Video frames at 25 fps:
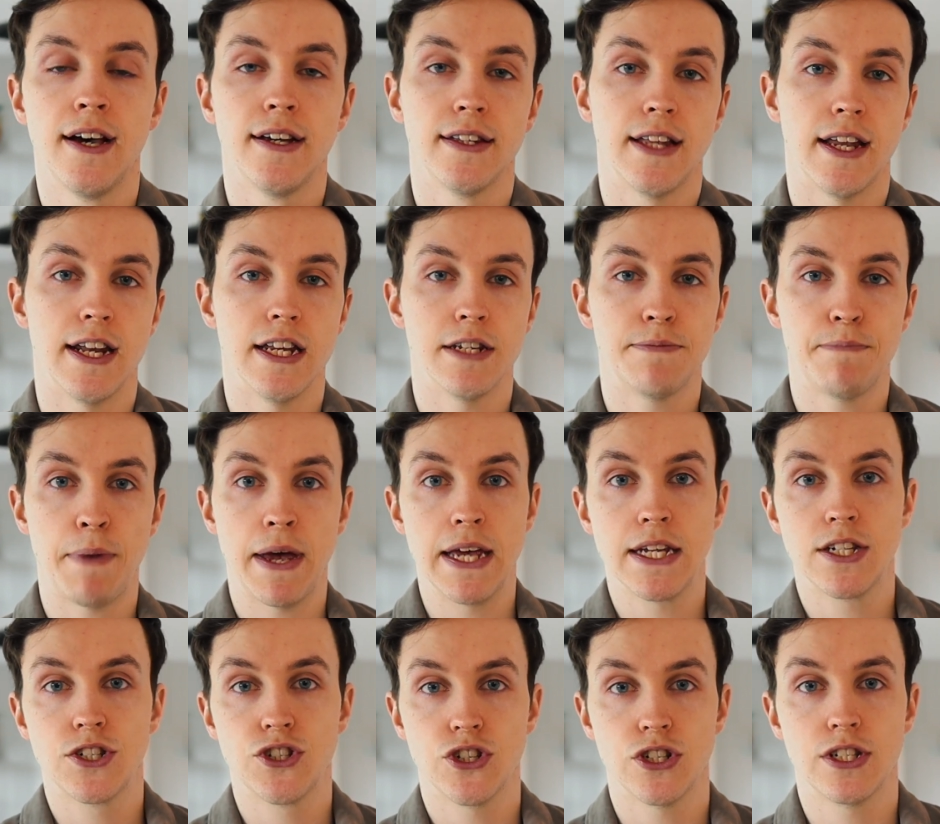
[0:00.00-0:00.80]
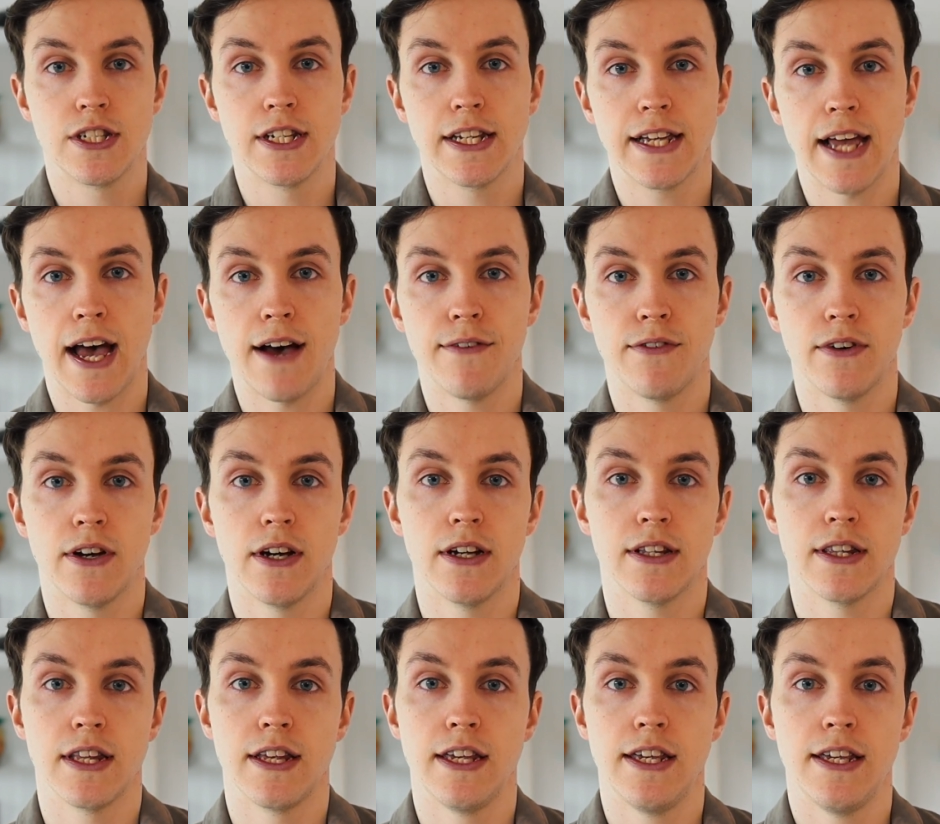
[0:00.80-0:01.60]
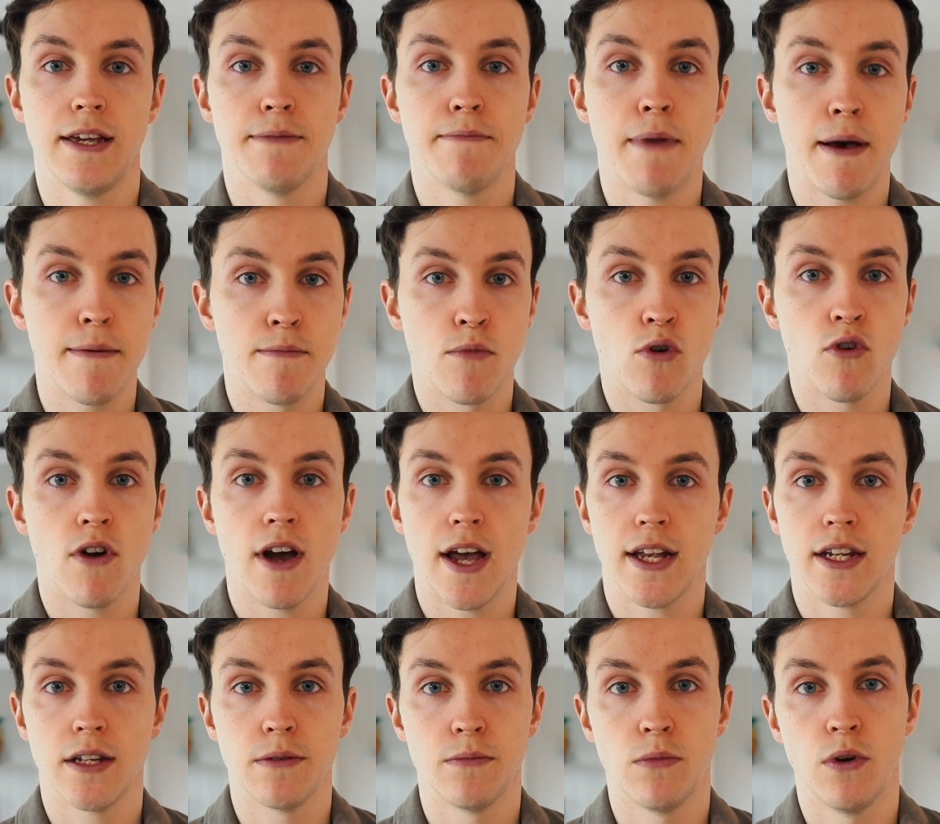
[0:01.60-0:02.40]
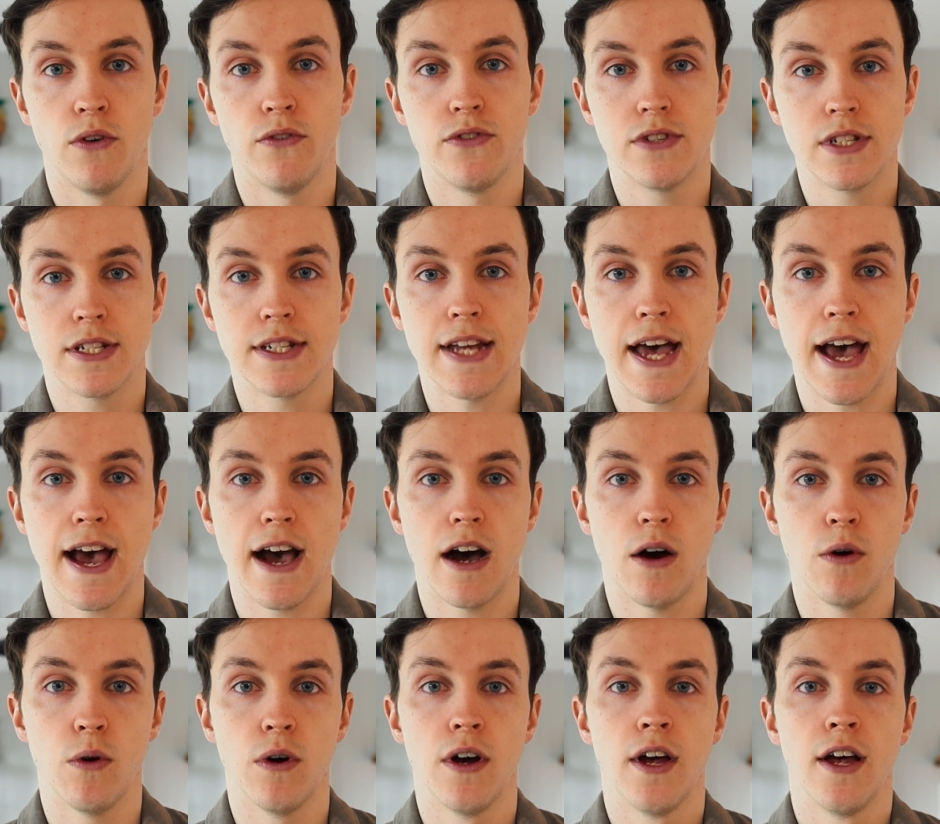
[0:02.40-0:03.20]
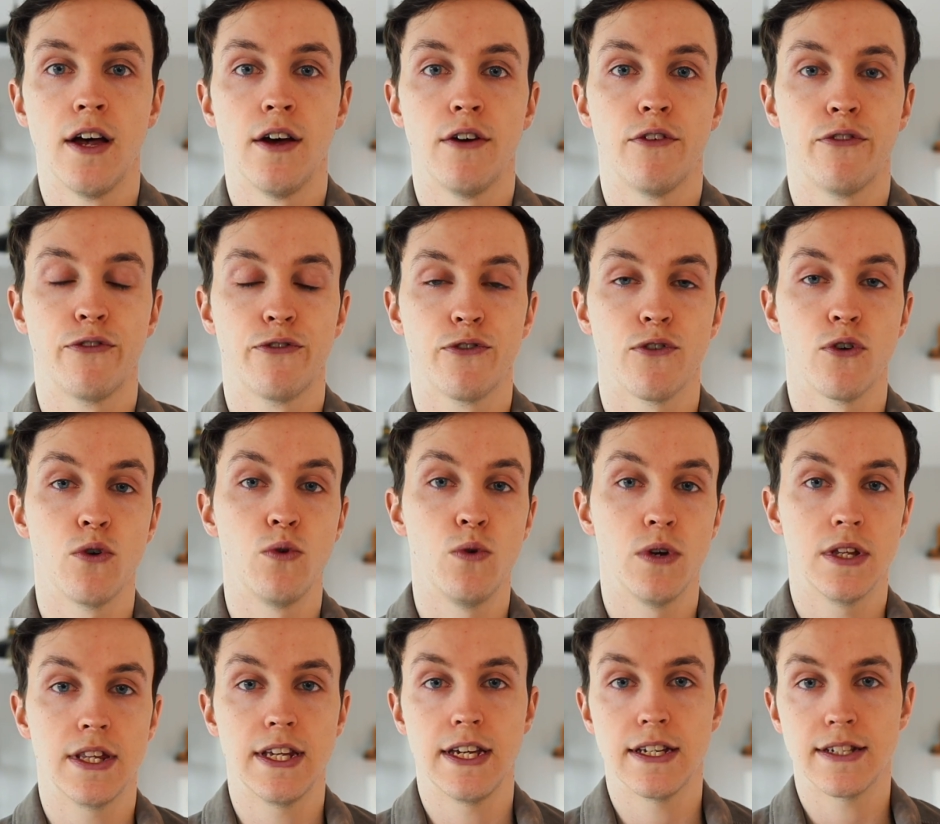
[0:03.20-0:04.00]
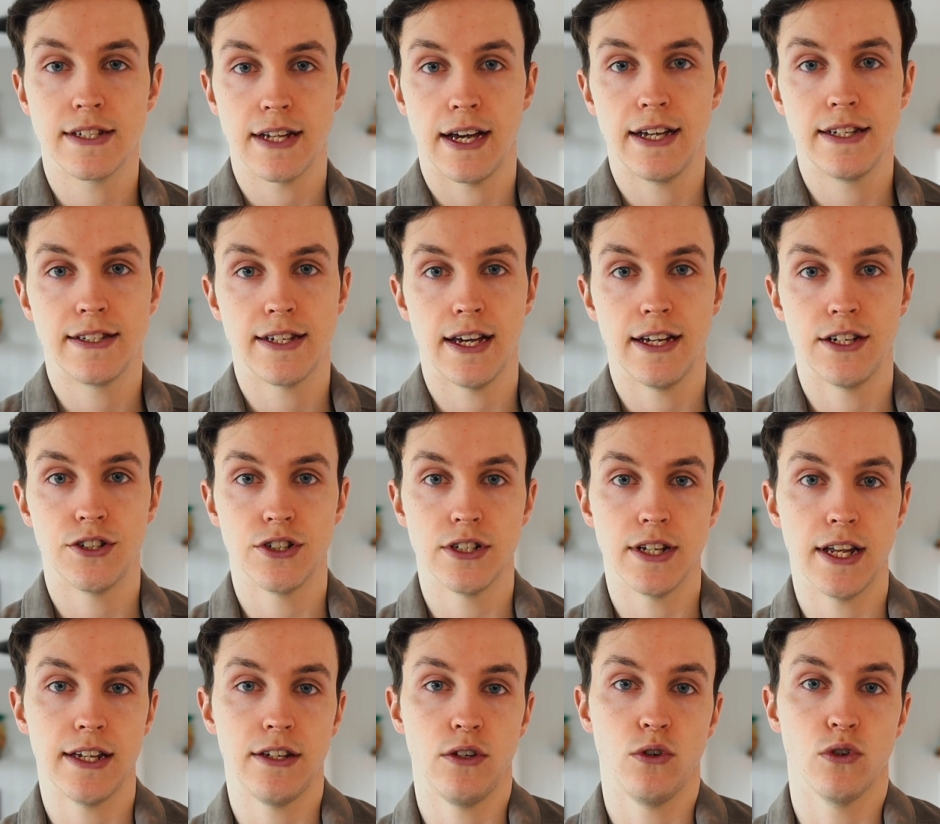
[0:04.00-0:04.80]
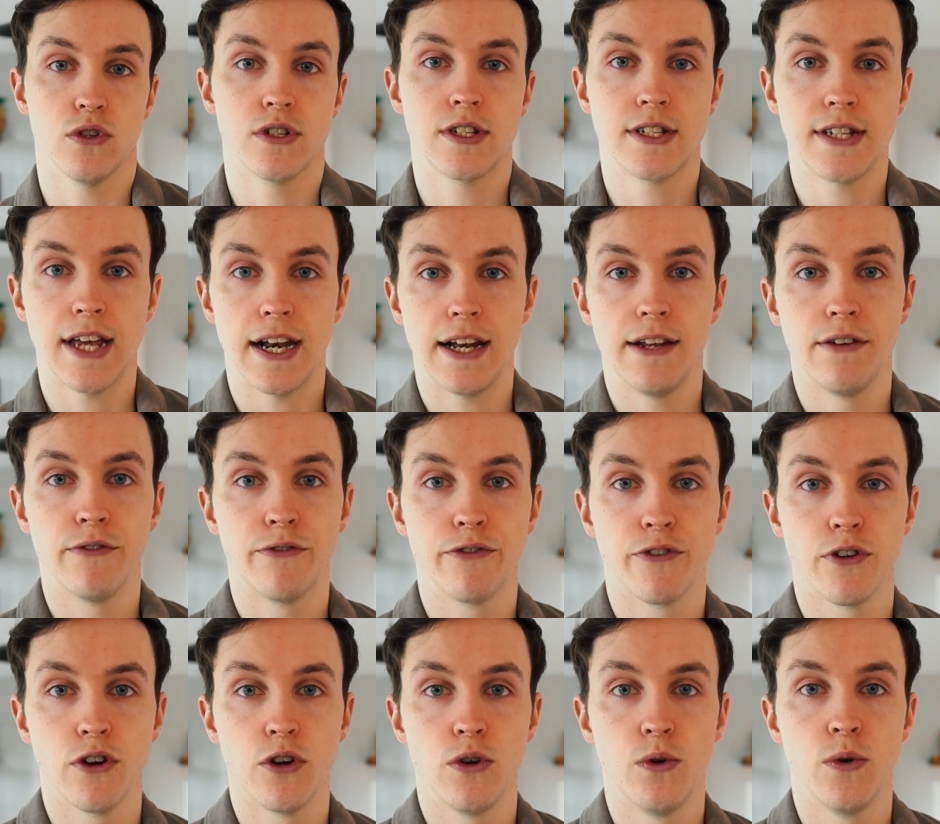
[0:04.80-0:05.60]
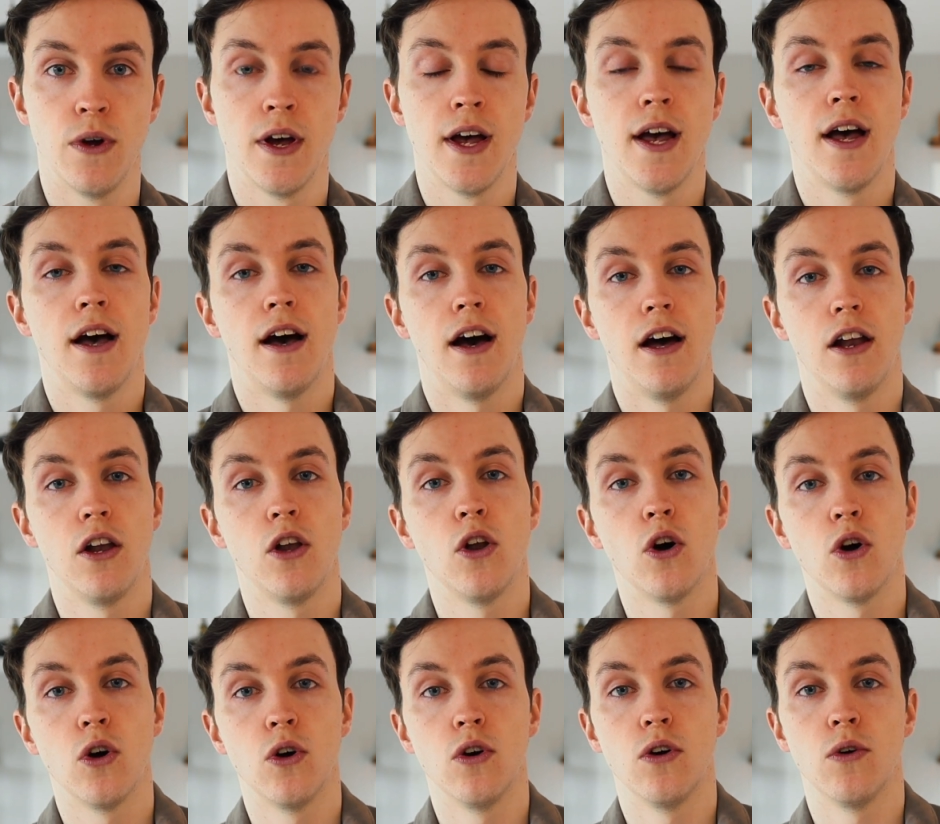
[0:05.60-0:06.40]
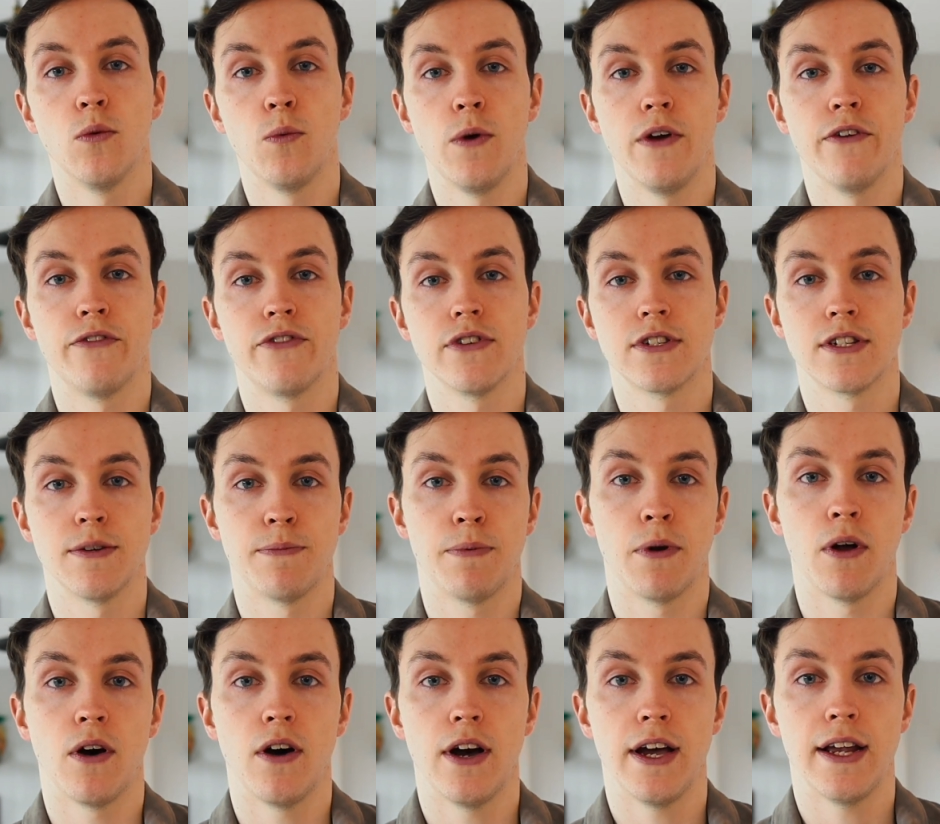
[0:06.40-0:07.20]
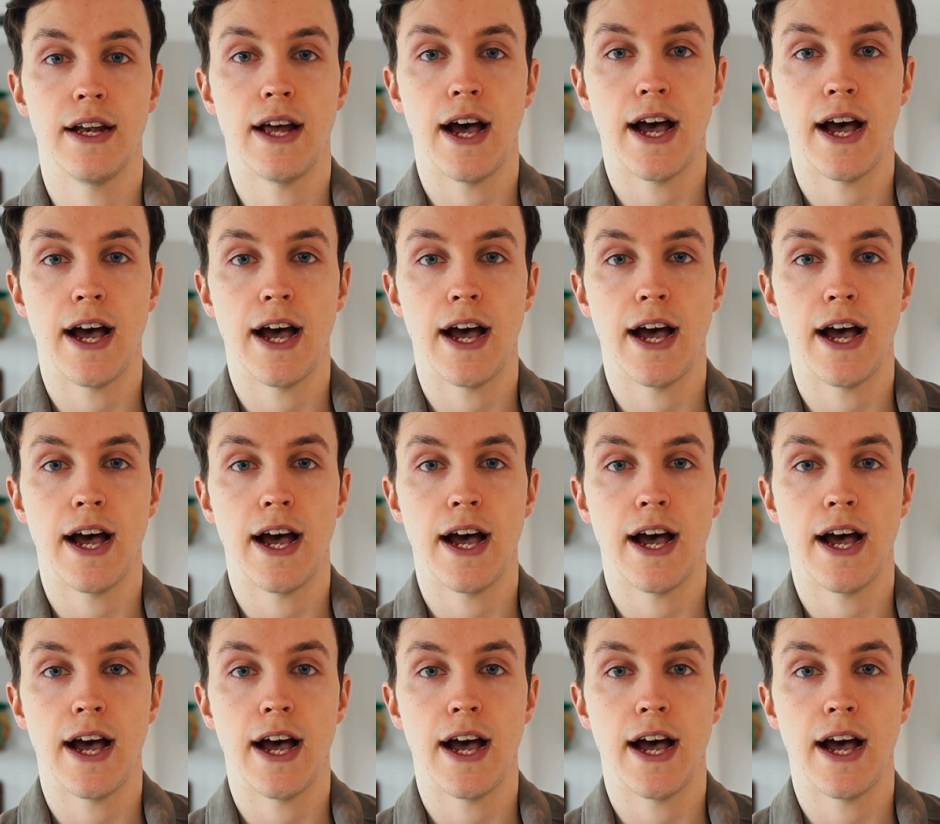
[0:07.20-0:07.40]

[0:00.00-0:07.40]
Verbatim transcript: then it's best just to gather the memorandum of sale through the estate agent that you're selling through, along with supplying